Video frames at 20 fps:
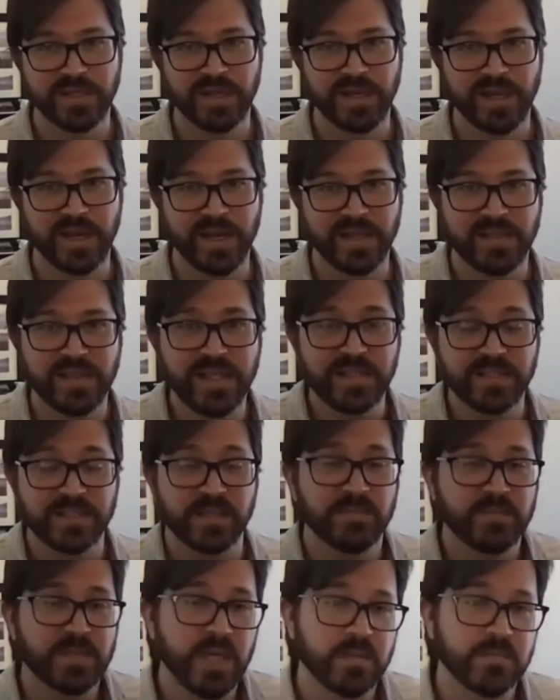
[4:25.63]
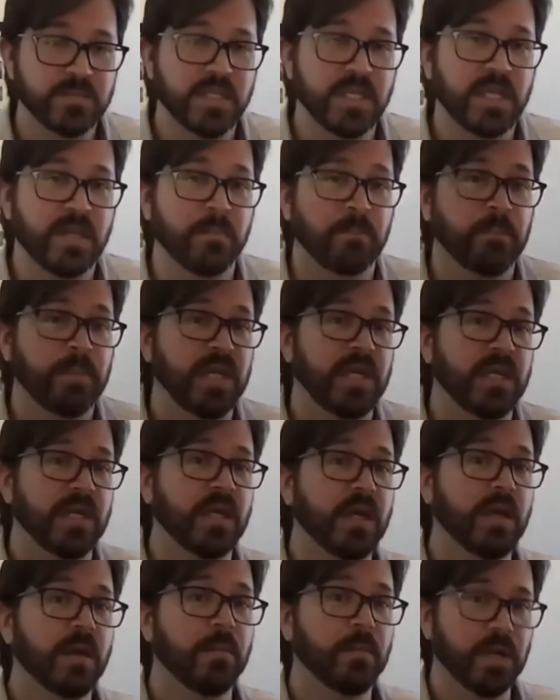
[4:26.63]
I think sometimes it can be
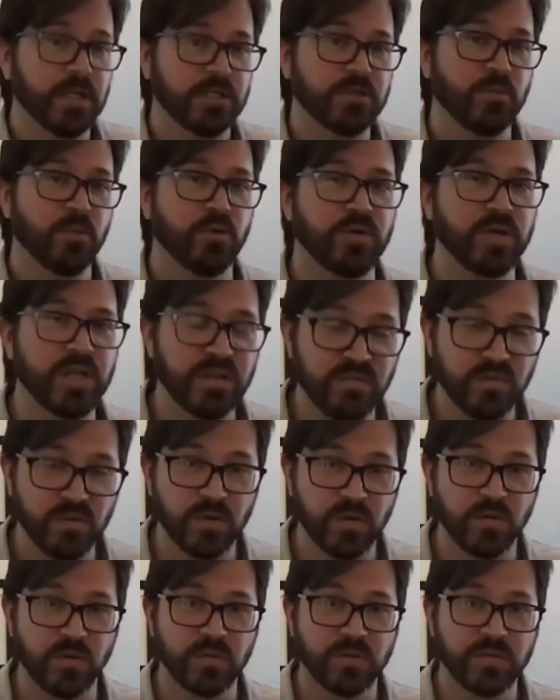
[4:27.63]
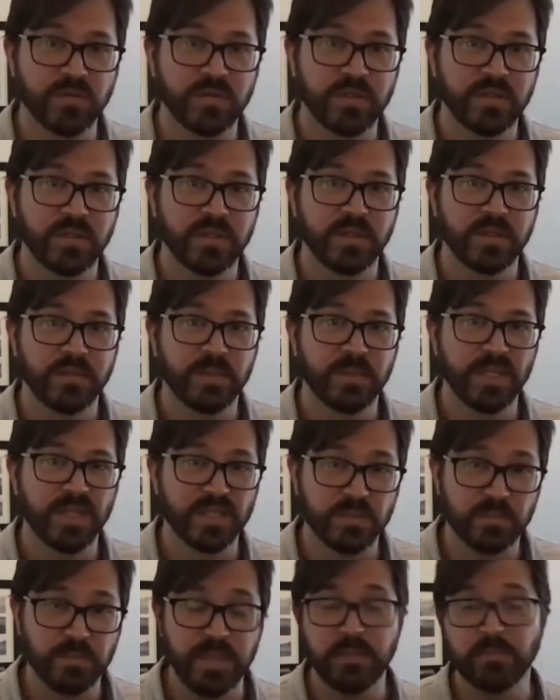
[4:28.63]
much more difficult
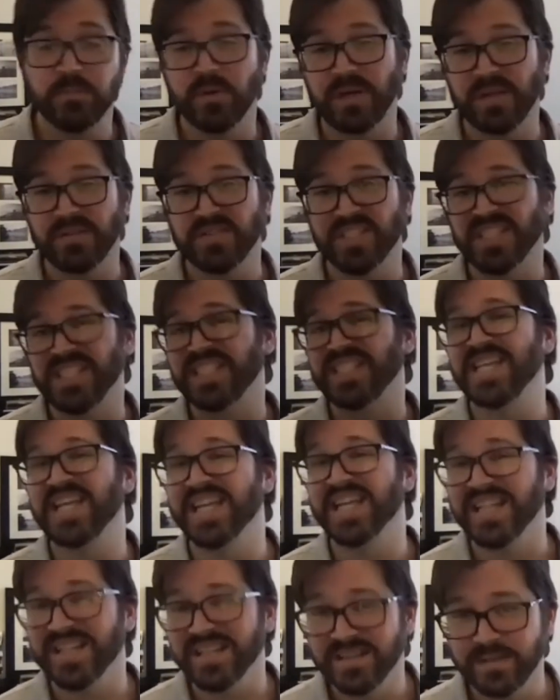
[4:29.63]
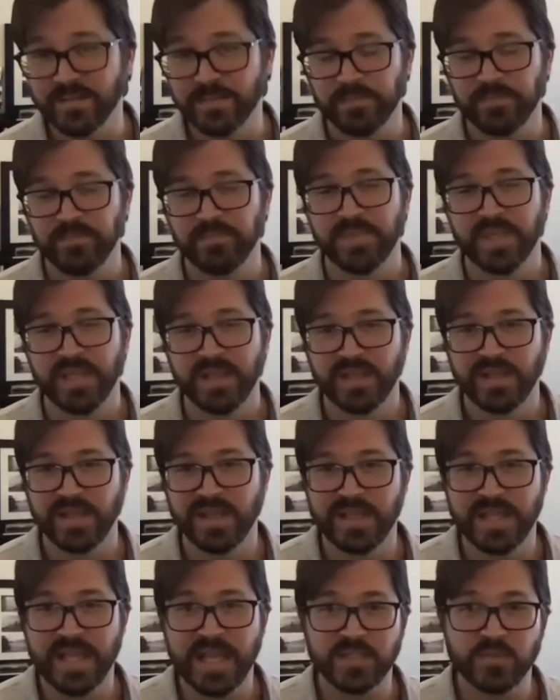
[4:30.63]
because people have sin.
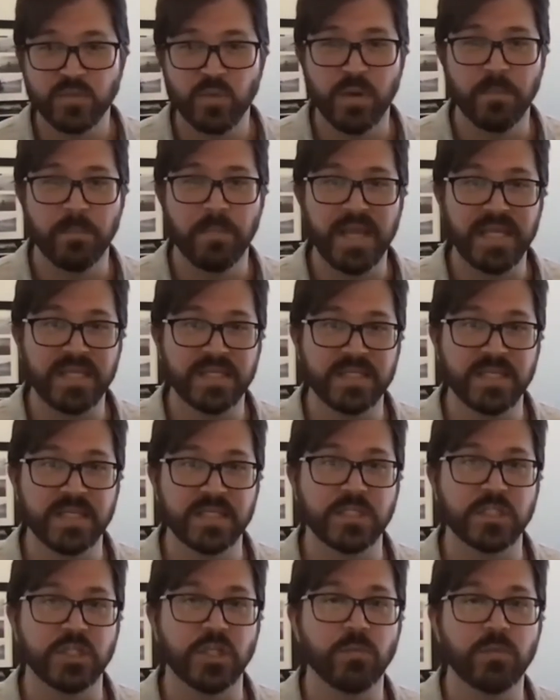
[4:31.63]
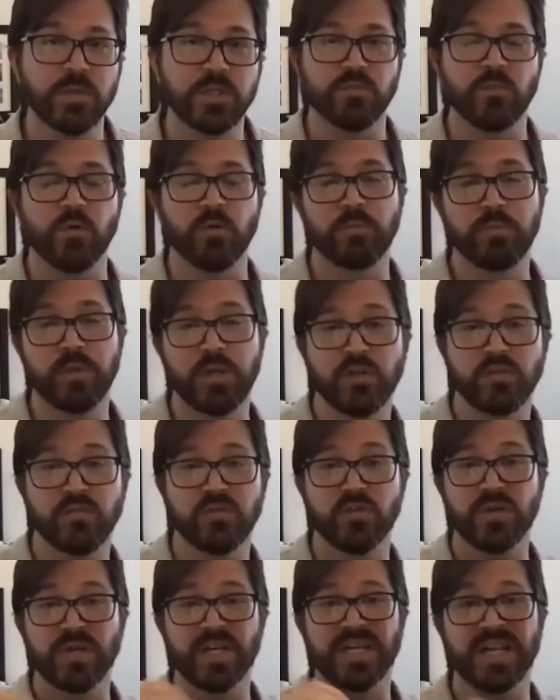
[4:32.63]
And that's what makes it so much more
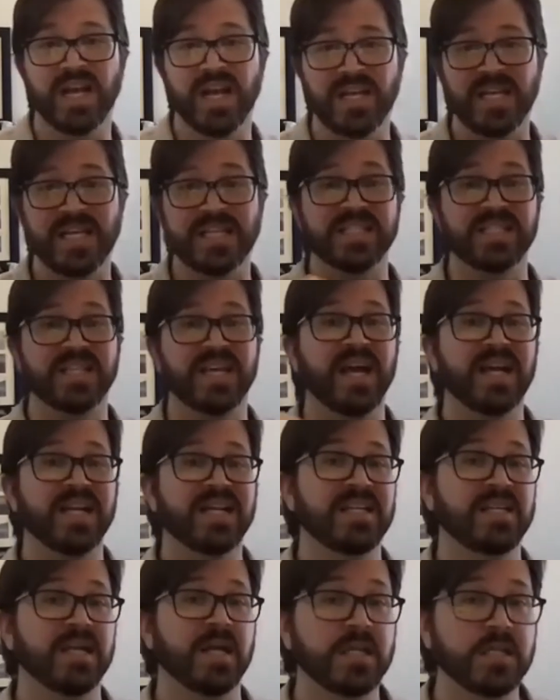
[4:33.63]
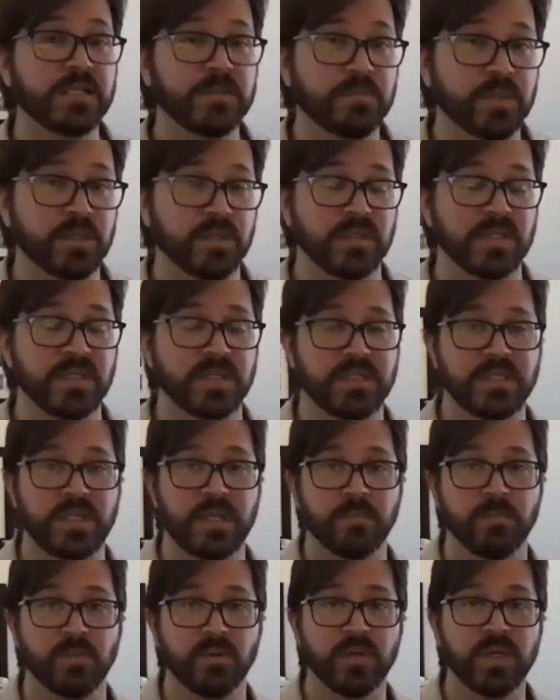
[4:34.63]
beautiful as God does build this
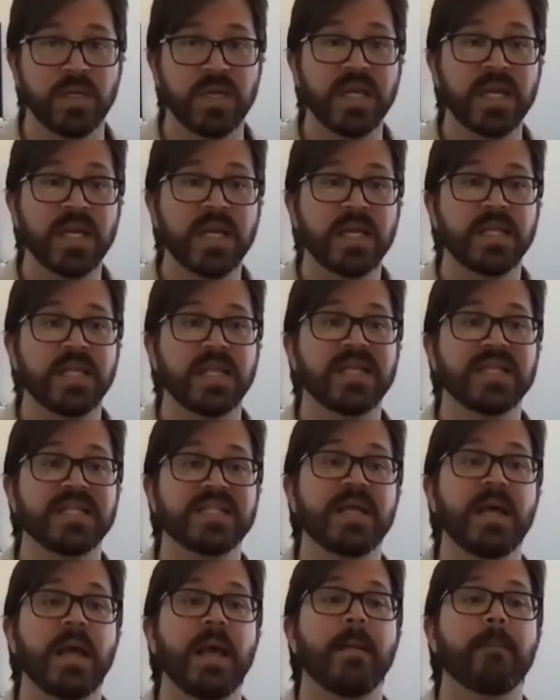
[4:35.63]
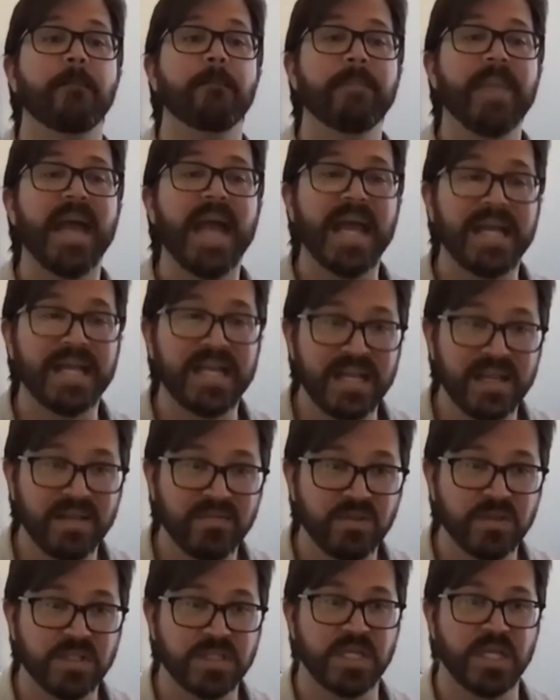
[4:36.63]
temple that is
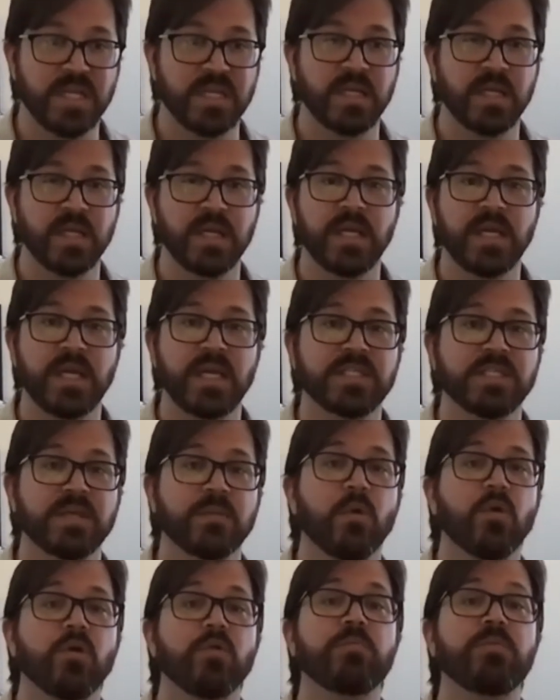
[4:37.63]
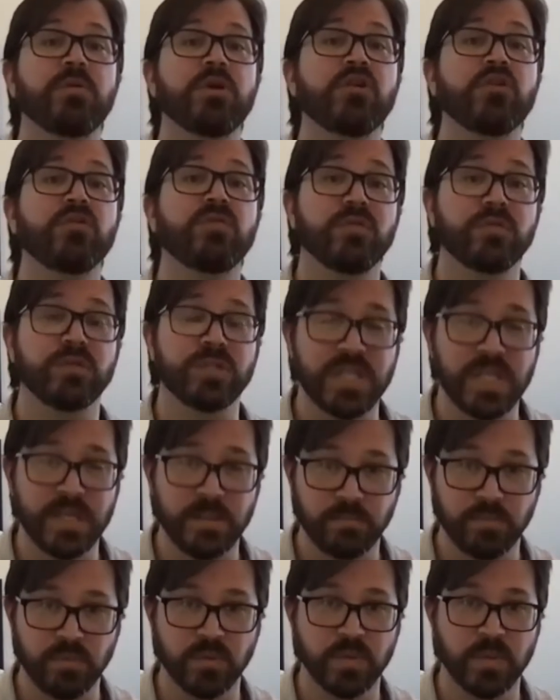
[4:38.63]
magnificent. It's a more beautiful
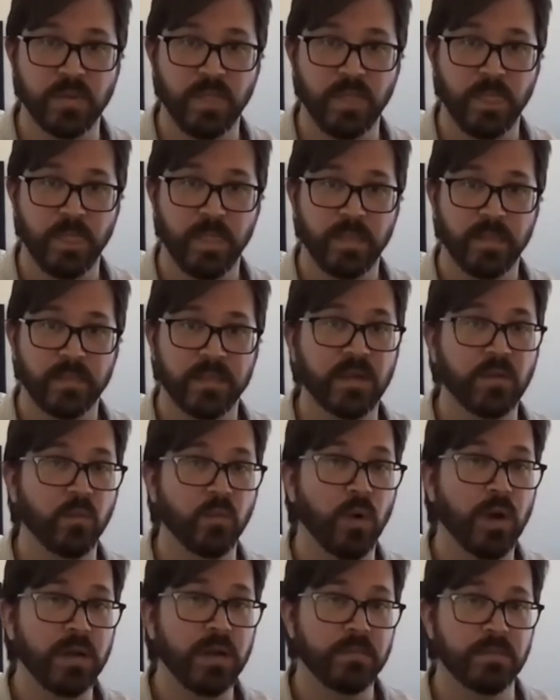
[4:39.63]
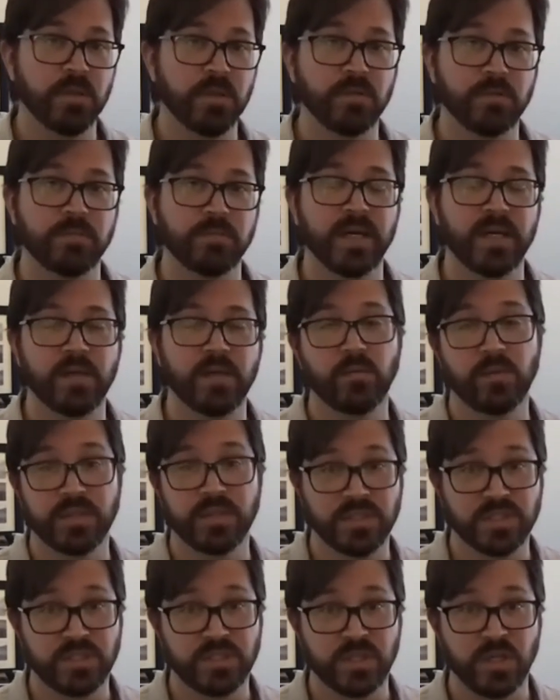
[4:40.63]
temple than one built with
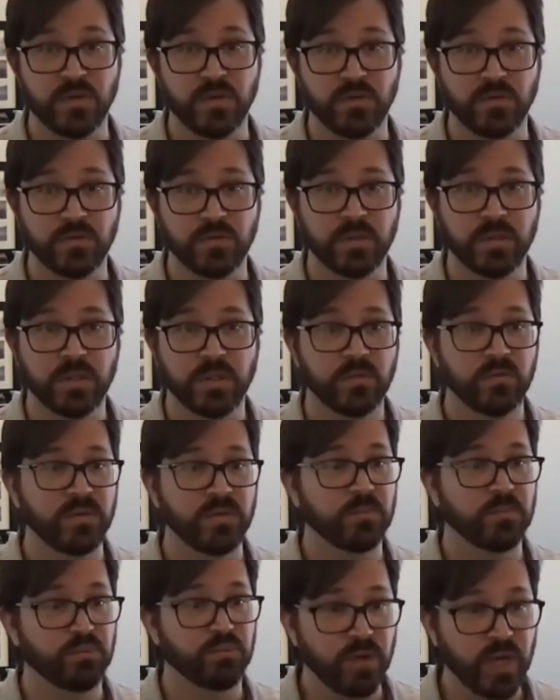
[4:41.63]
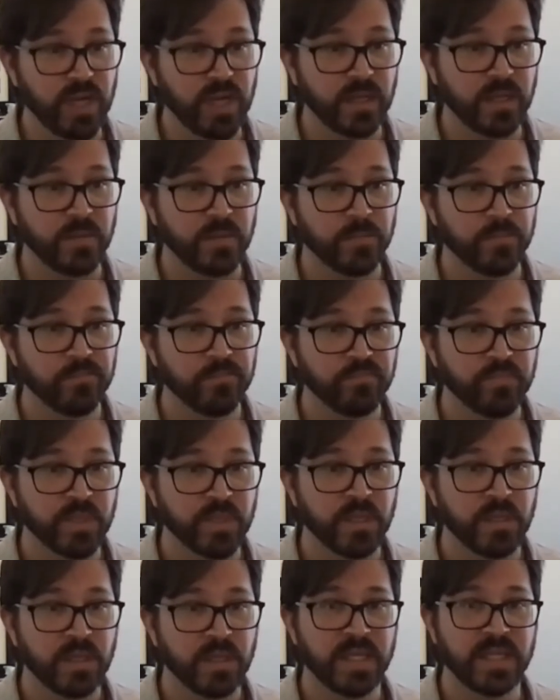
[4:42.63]
stone, with brick.
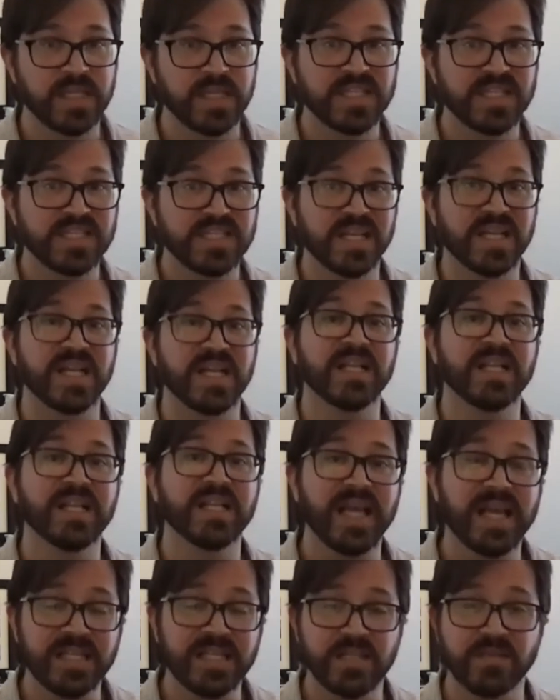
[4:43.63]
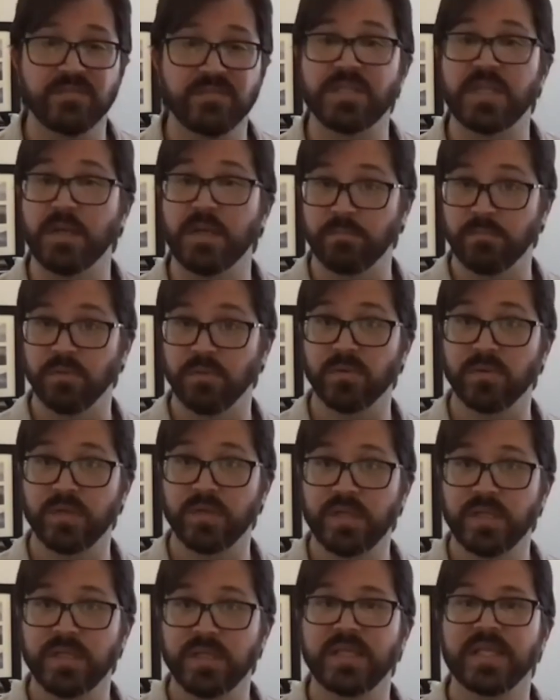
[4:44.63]
And this is a collective temple
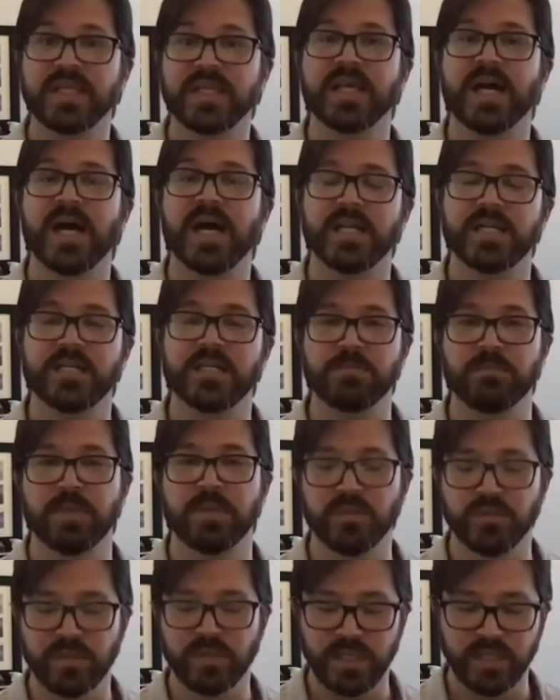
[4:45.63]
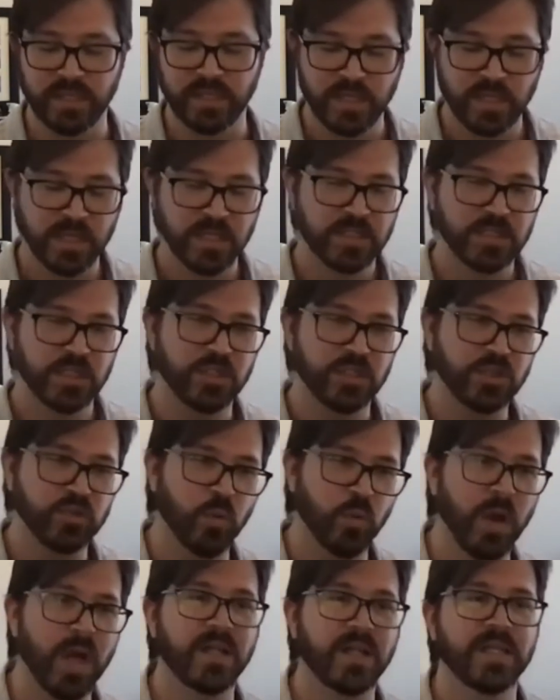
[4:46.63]
that God is building to
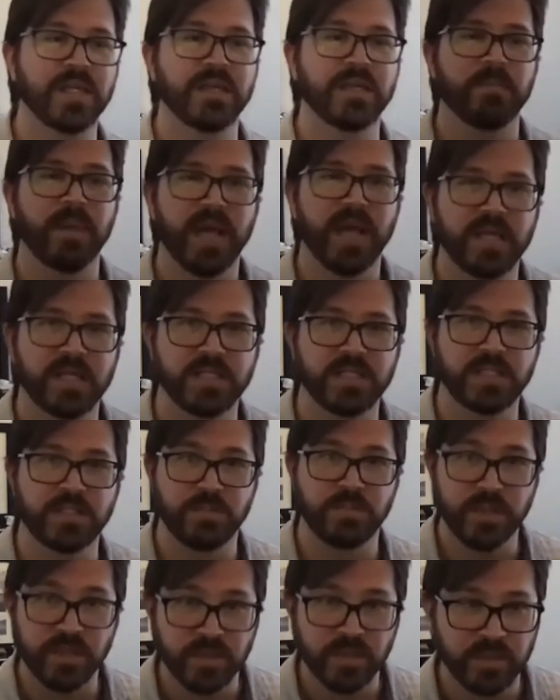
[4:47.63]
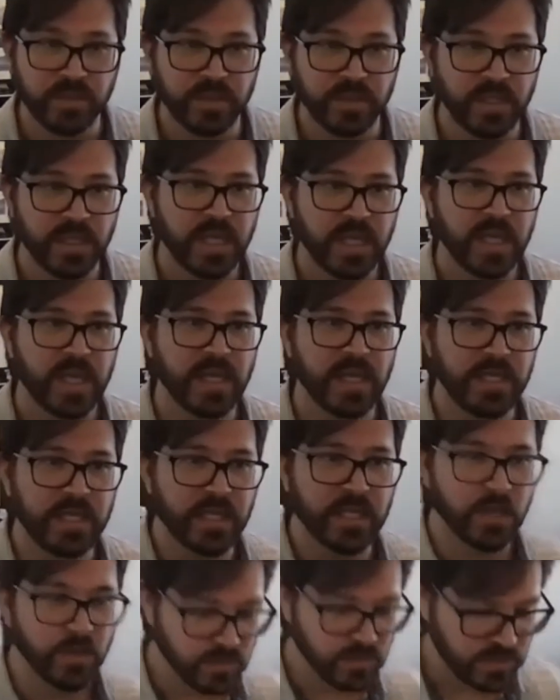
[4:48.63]
dwell in by his Spirit. And he
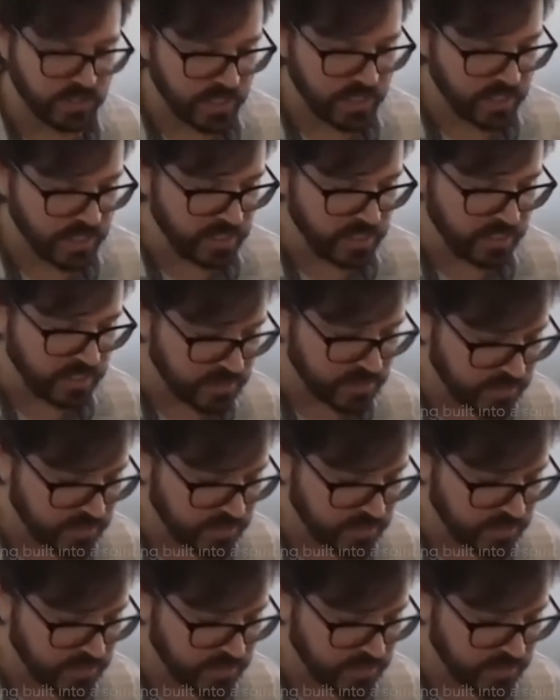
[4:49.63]
goes in and